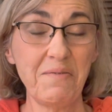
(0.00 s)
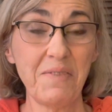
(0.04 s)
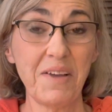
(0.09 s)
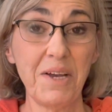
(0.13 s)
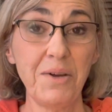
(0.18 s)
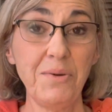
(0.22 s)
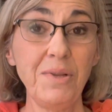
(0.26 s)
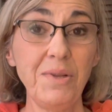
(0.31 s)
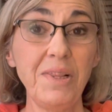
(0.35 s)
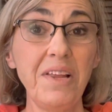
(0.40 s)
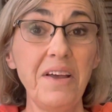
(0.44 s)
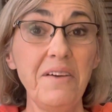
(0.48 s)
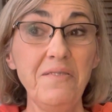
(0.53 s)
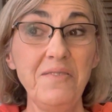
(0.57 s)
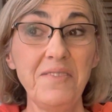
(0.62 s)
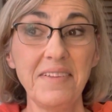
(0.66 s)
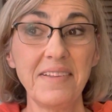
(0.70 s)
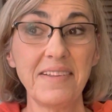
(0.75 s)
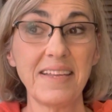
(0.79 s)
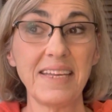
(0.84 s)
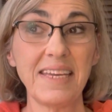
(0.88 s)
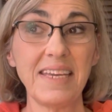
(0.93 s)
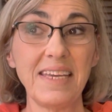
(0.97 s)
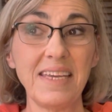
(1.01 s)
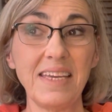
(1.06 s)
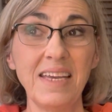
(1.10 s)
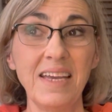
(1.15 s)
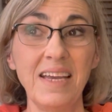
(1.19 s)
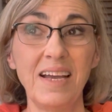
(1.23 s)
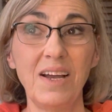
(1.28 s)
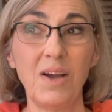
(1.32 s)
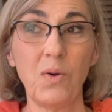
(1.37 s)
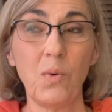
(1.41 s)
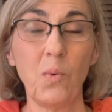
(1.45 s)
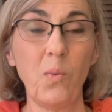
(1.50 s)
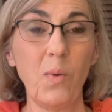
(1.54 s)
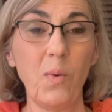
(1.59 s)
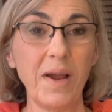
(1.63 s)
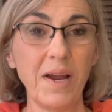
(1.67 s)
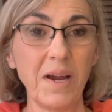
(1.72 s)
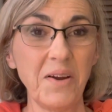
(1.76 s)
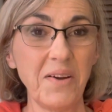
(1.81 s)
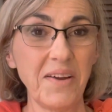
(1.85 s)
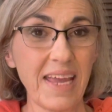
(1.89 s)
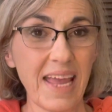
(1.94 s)
I would love to see
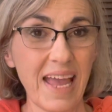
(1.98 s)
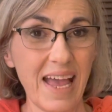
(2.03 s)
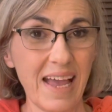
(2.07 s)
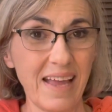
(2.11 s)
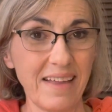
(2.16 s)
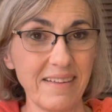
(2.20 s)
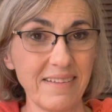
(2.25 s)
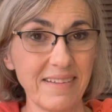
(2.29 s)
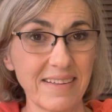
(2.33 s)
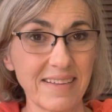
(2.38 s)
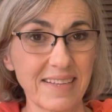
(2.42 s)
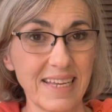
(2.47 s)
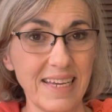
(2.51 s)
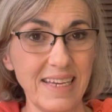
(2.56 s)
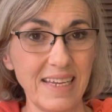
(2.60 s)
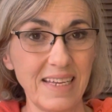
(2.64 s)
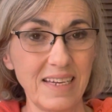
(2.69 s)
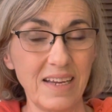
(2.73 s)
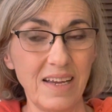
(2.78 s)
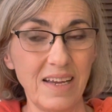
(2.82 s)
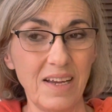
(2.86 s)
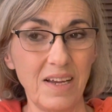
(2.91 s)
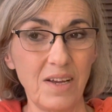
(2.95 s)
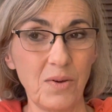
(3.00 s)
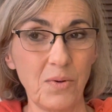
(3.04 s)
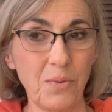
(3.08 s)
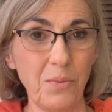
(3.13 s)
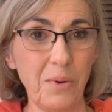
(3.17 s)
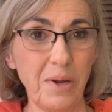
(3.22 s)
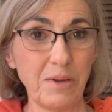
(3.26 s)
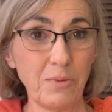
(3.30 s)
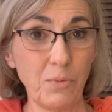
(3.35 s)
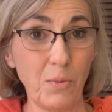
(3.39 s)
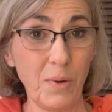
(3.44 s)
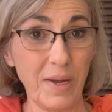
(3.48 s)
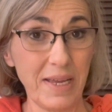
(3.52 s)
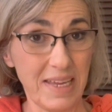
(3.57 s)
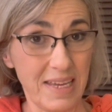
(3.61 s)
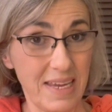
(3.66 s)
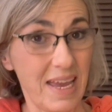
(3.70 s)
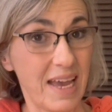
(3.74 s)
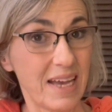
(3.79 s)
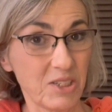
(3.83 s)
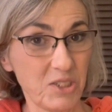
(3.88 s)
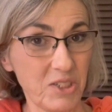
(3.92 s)
where he asked it, what he
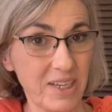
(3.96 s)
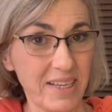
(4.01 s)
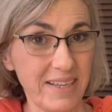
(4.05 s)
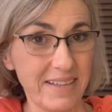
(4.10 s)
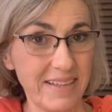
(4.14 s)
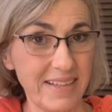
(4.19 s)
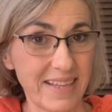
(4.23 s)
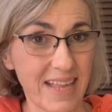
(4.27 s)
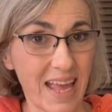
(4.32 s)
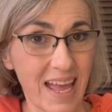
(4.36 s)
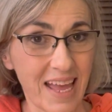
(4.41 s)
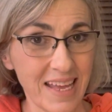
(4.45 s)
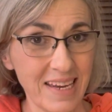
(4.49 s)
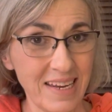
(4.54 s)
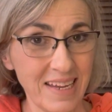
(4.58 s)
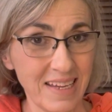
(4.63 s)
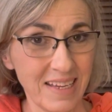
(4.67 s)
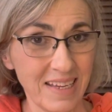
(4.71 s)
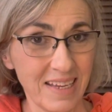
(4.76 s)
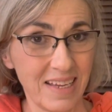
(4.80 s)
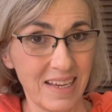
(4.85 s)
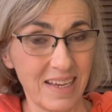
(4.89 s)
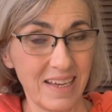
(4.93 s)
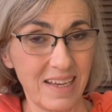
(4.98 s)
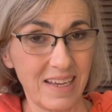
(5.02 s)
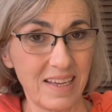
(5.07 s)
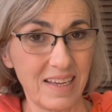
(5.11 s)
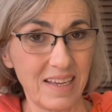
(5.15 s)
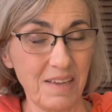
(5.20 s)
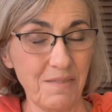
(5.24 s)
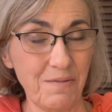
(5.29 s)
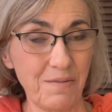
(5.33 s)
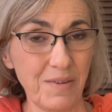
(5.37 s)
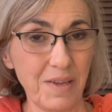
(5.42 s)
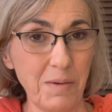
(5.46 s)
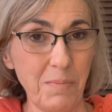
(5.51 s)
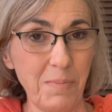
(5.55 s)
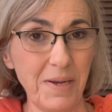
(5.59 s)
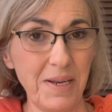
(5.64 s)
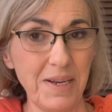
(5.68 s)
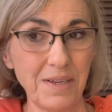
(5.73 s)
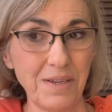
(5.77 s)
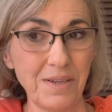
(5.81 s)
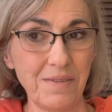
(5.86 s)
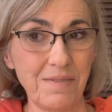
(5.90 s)
actually said. If
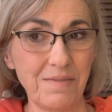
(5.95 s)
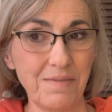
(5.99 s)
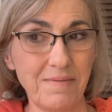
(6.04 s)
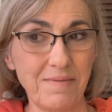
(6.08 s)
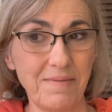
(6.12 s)
anybody could